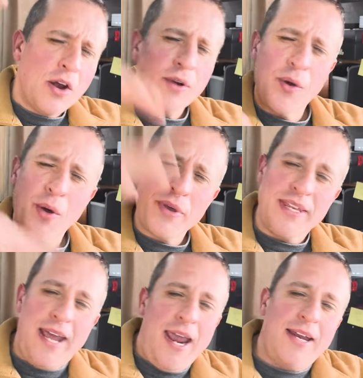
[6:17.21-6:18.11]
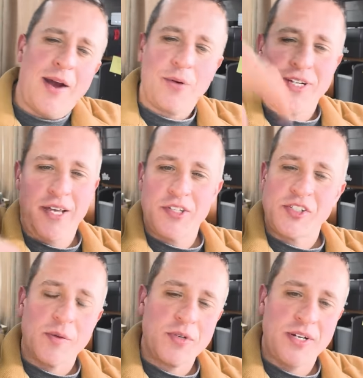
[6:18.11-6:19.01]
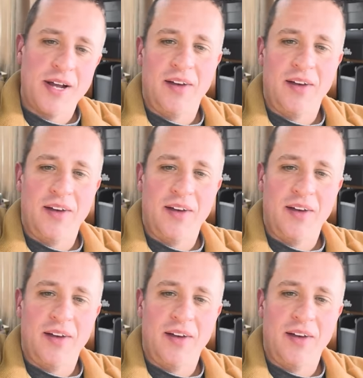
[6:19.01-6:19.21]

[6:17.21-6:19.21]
You know, and I went with an eight hour day assumption.